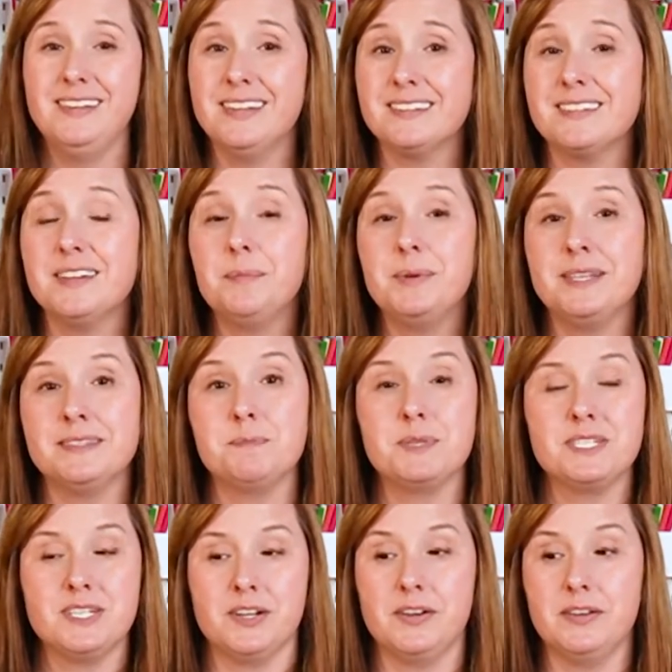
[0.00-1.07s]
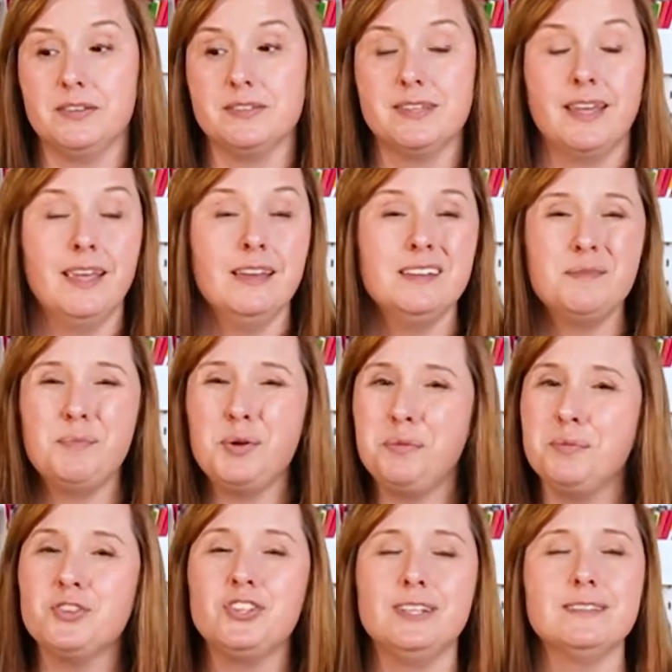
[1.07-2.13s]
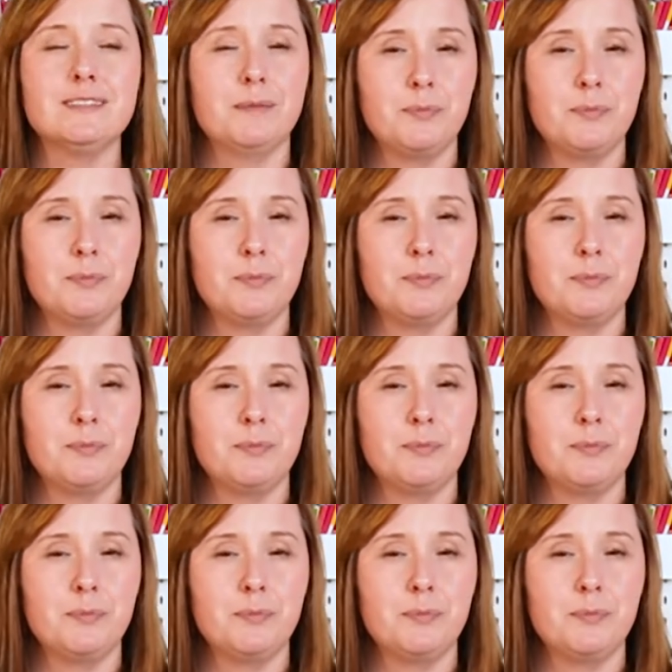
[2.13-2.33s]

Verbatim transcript: Next up is materials, and both machines